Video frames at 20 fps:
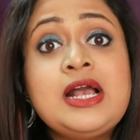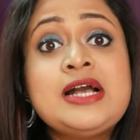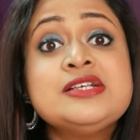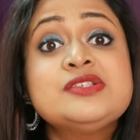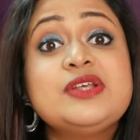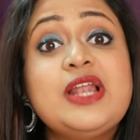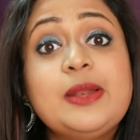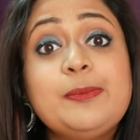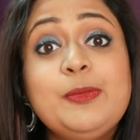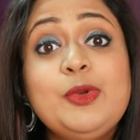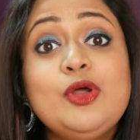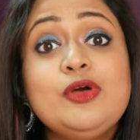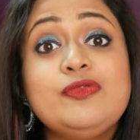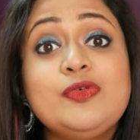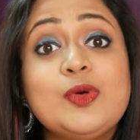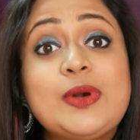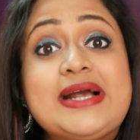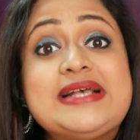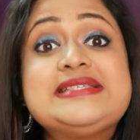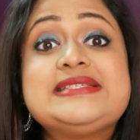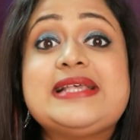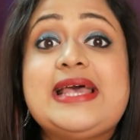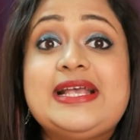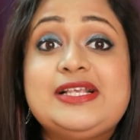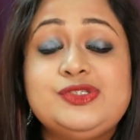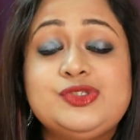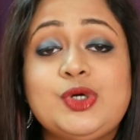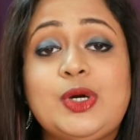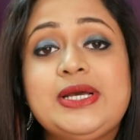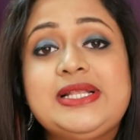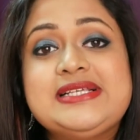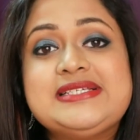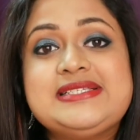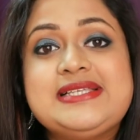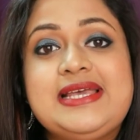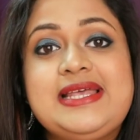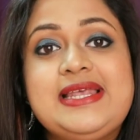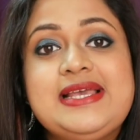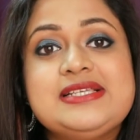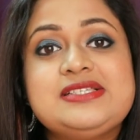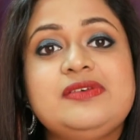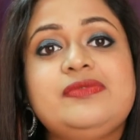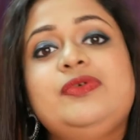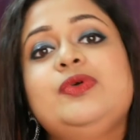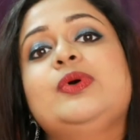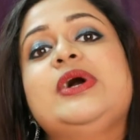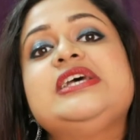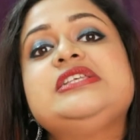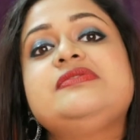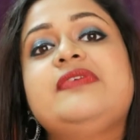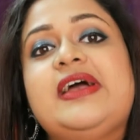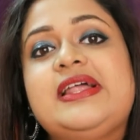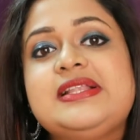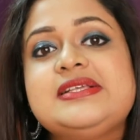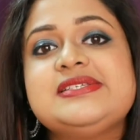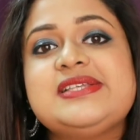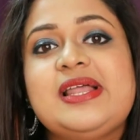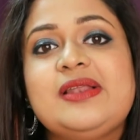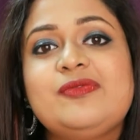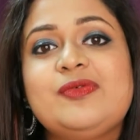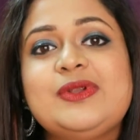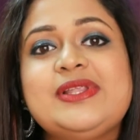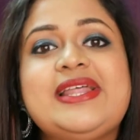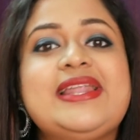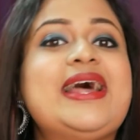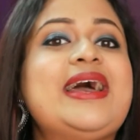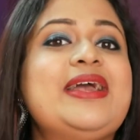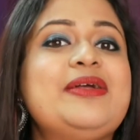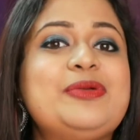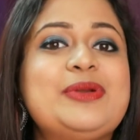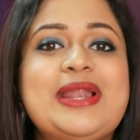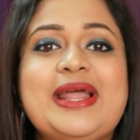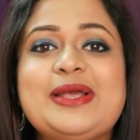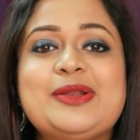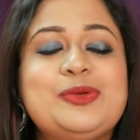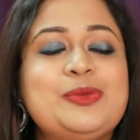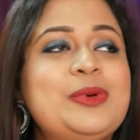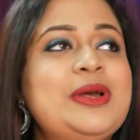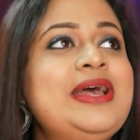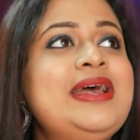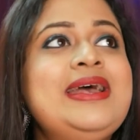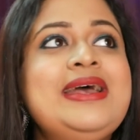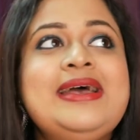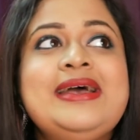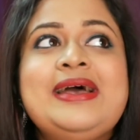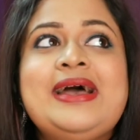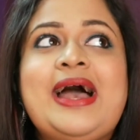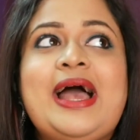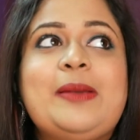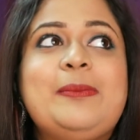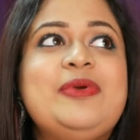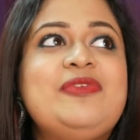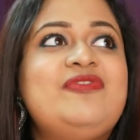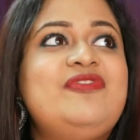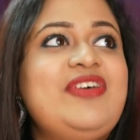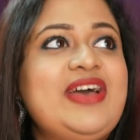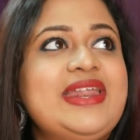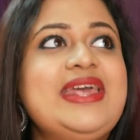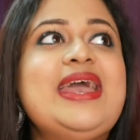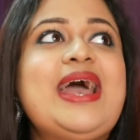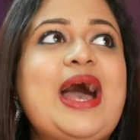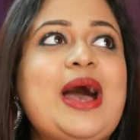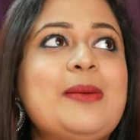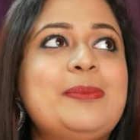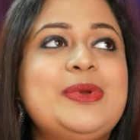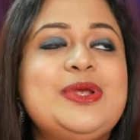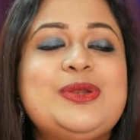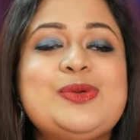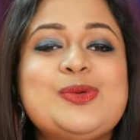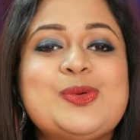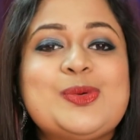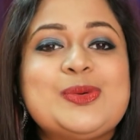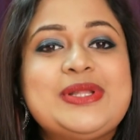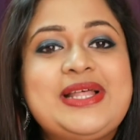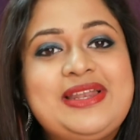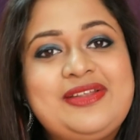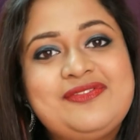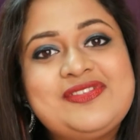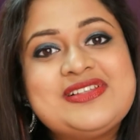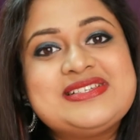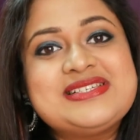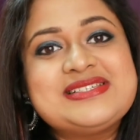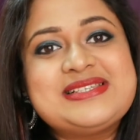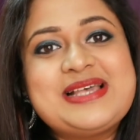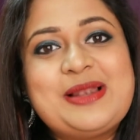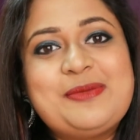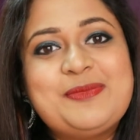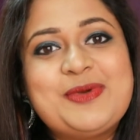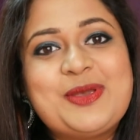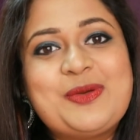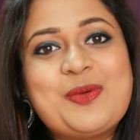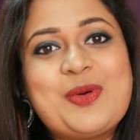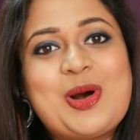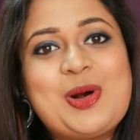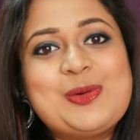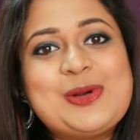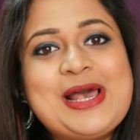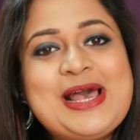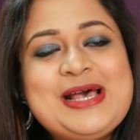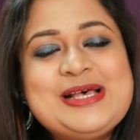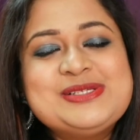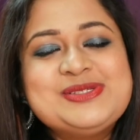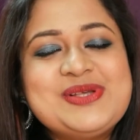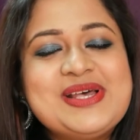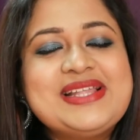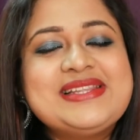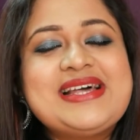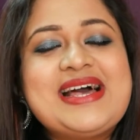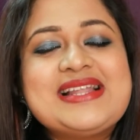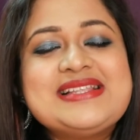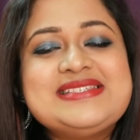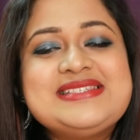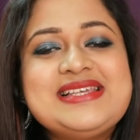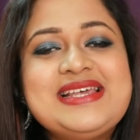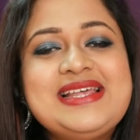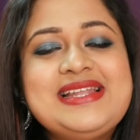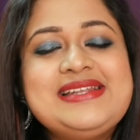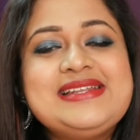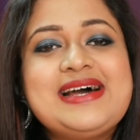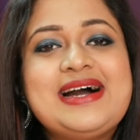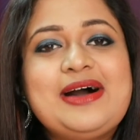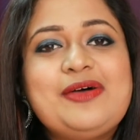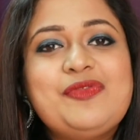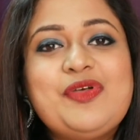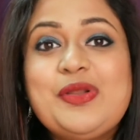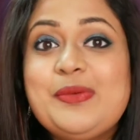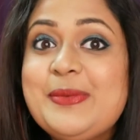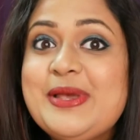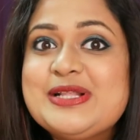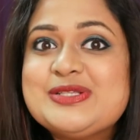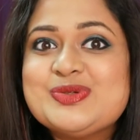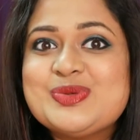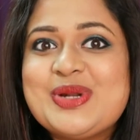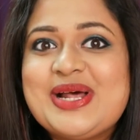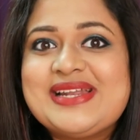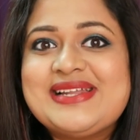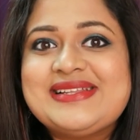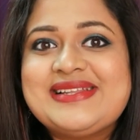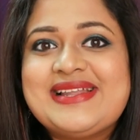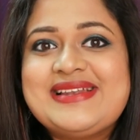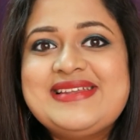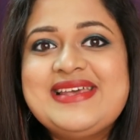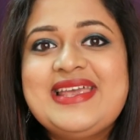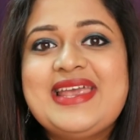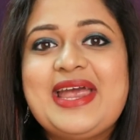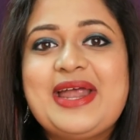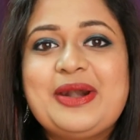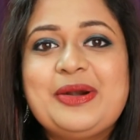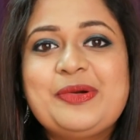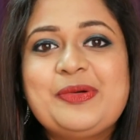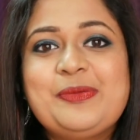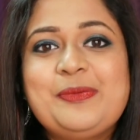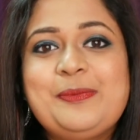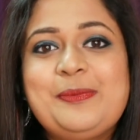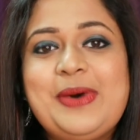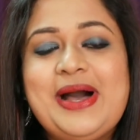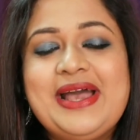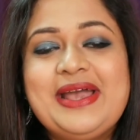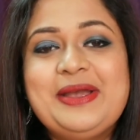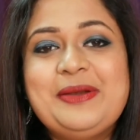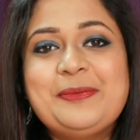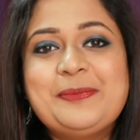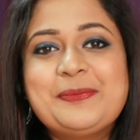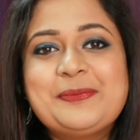So let me know if you guys enjoy the series. If you guys find this helpful, then I'll be very happy to know that if this is helping you out. So that's it. We'll meet soon. Until then, take care. Bye.